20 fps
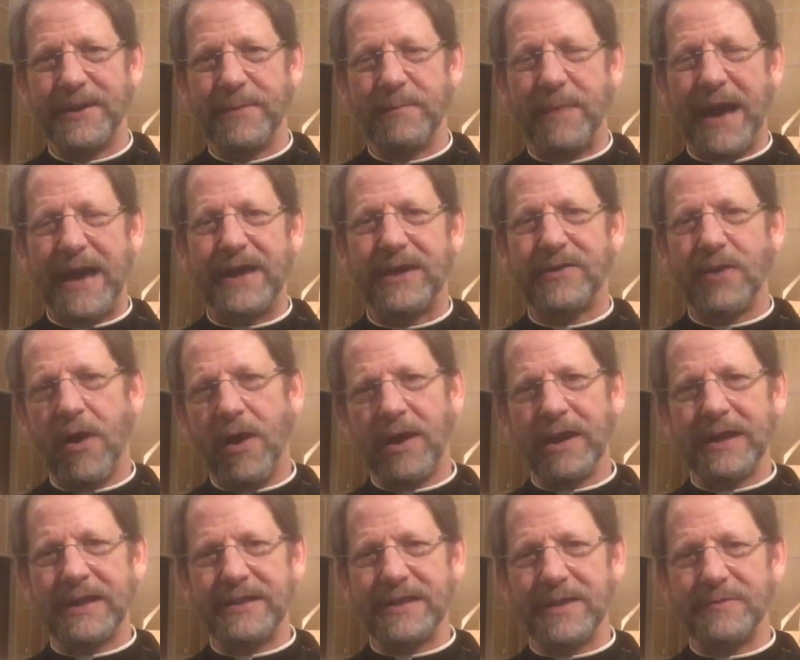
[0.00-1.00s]
by
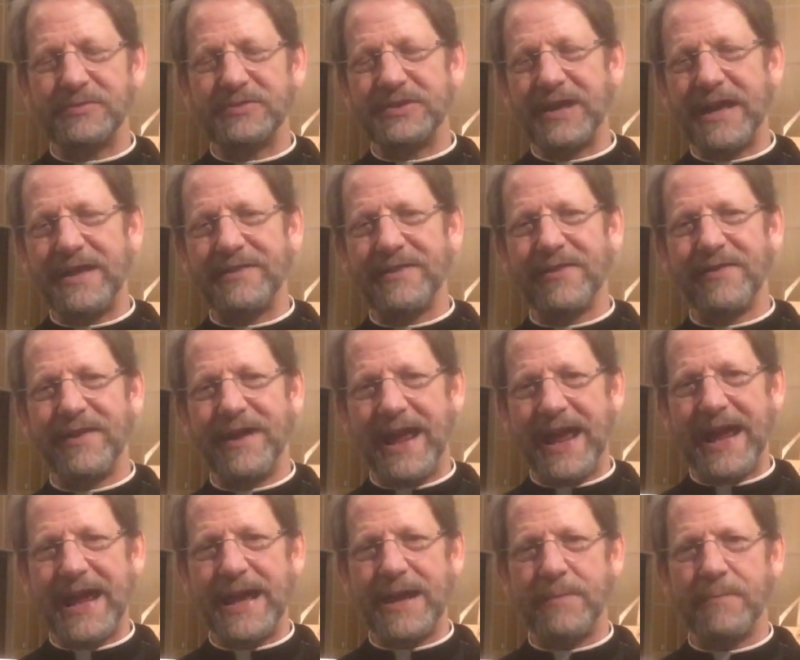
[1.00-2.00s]
calling them, saying their
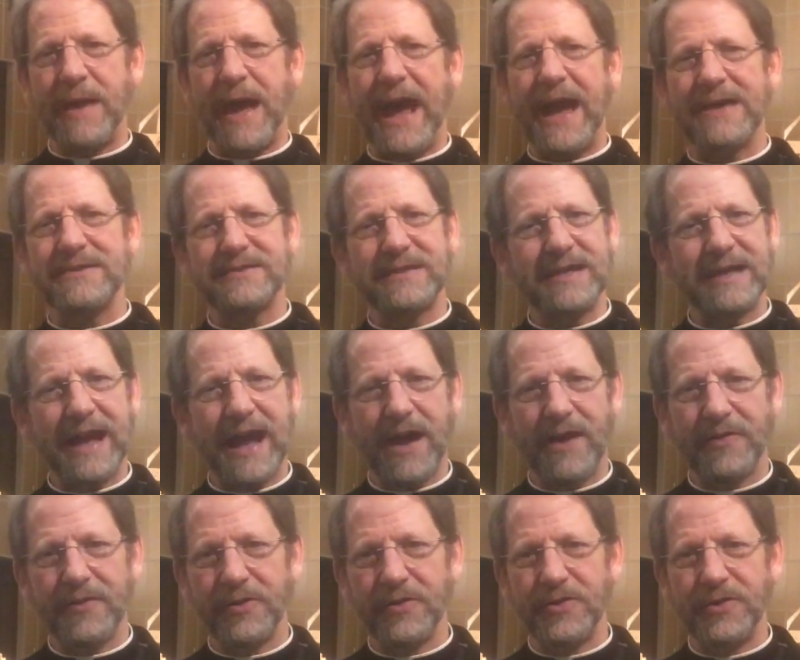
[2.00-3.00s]
name, asking how
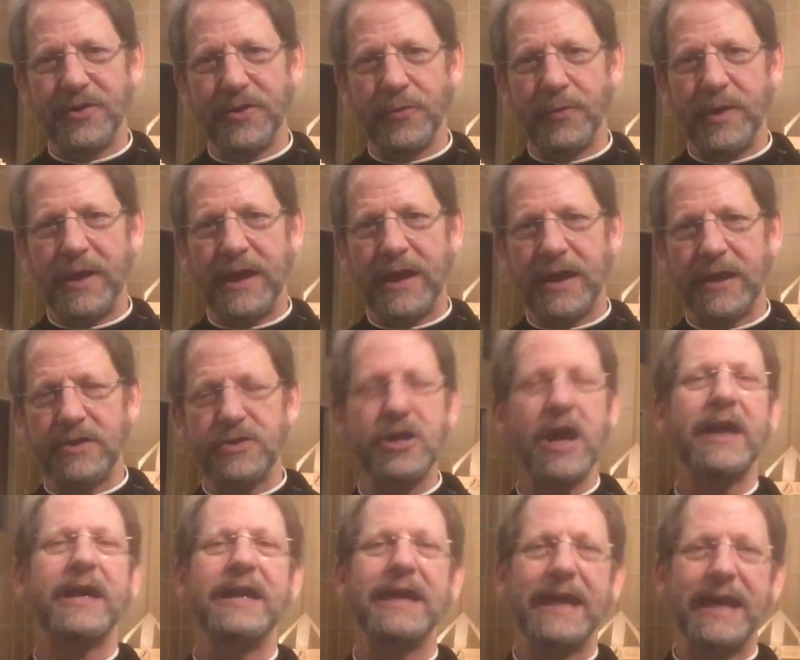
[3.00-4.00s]
they're doing,
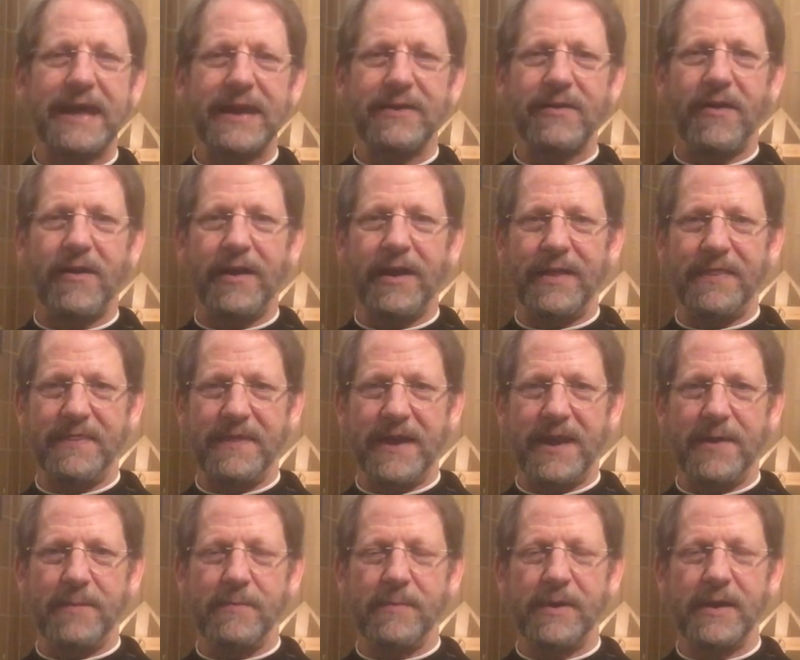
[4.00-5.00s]
checking in on
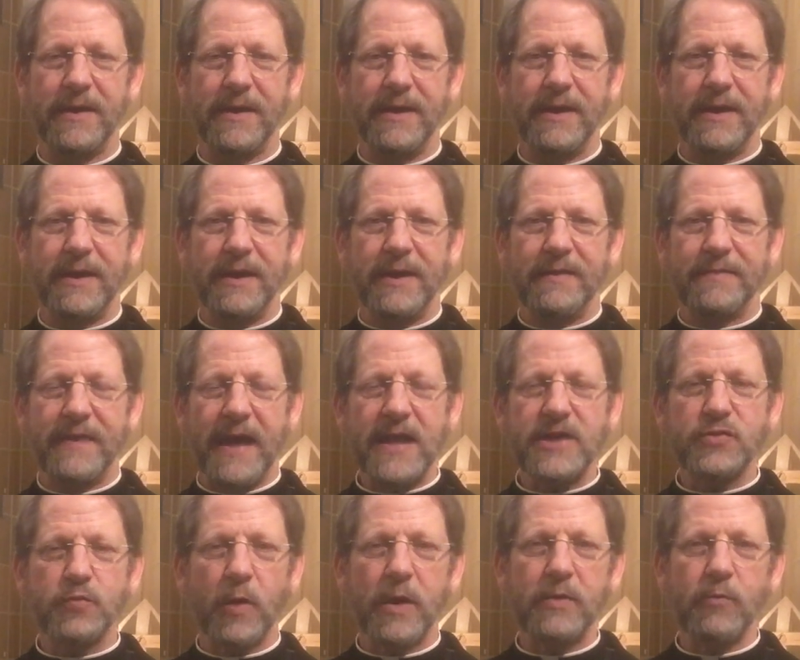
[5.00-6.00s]
them.
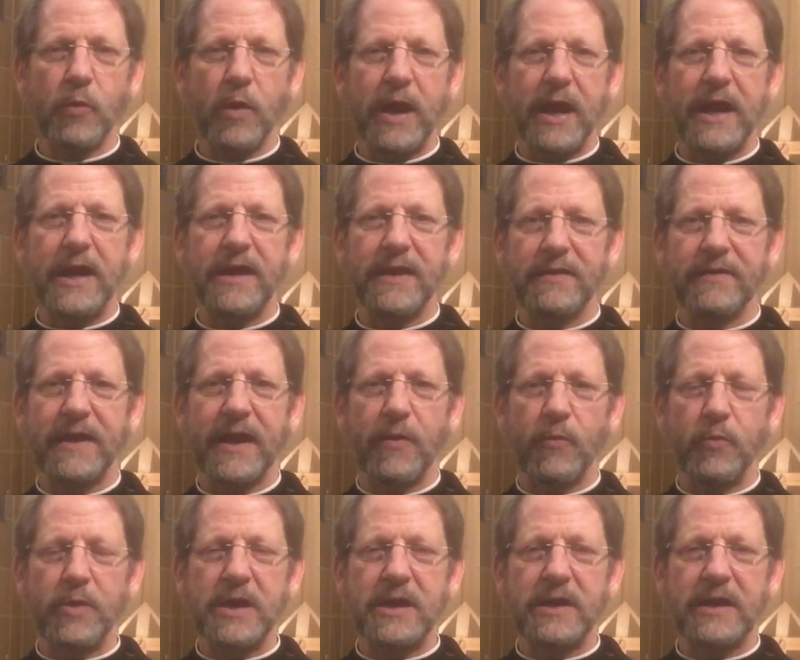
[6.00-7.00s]
That's one way that
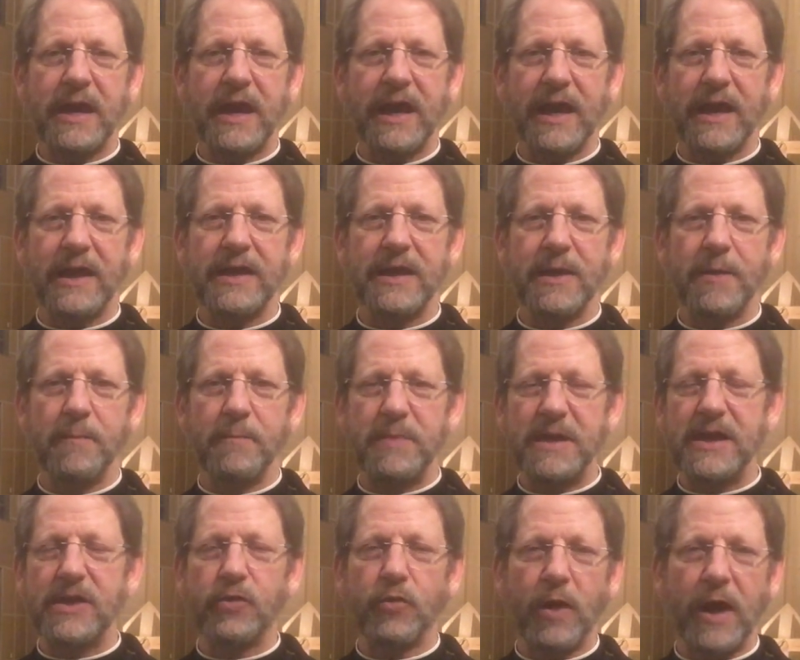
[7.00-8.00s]
we can
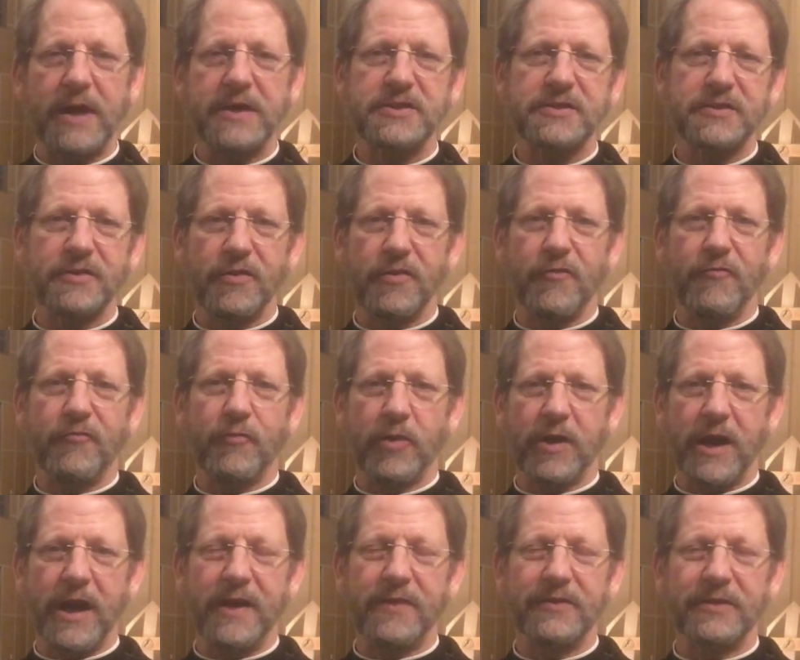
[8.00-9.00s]
be Christ for
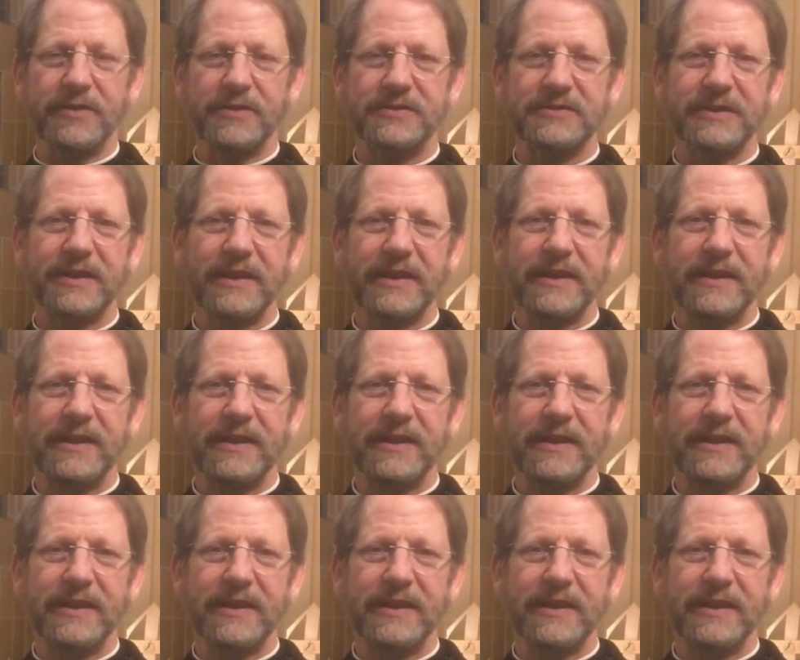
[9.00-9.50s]
others,